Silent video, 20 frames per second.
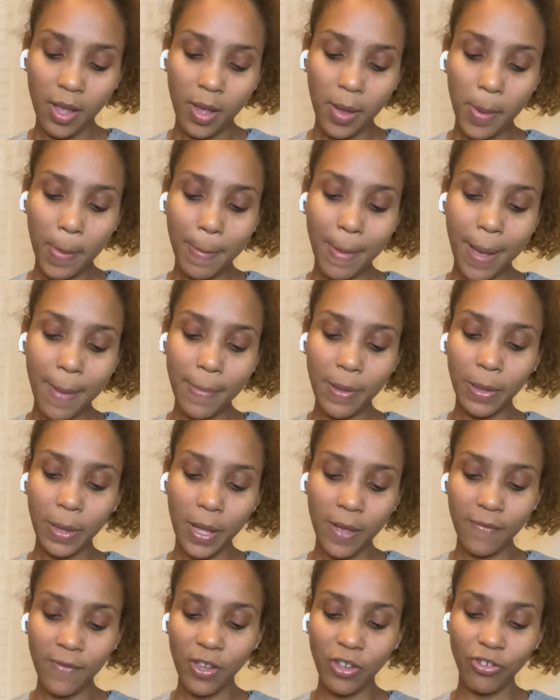My
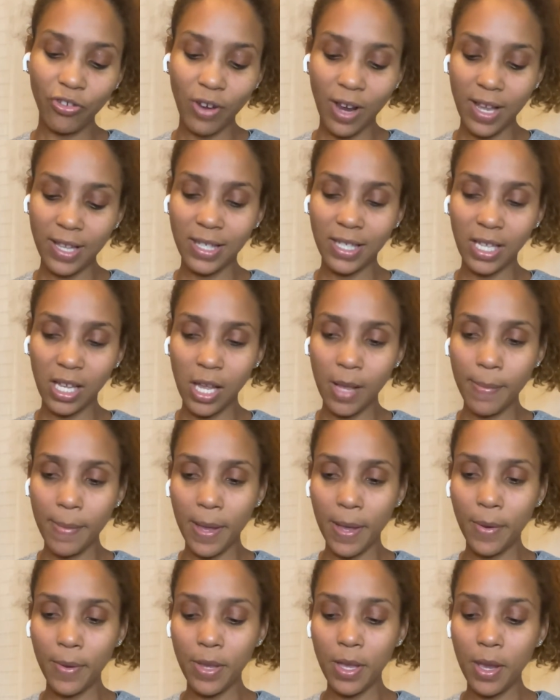beloved tried to come
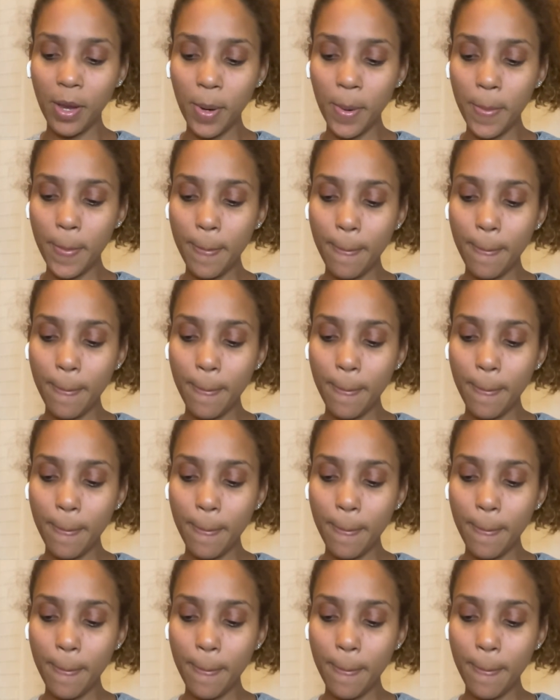out here.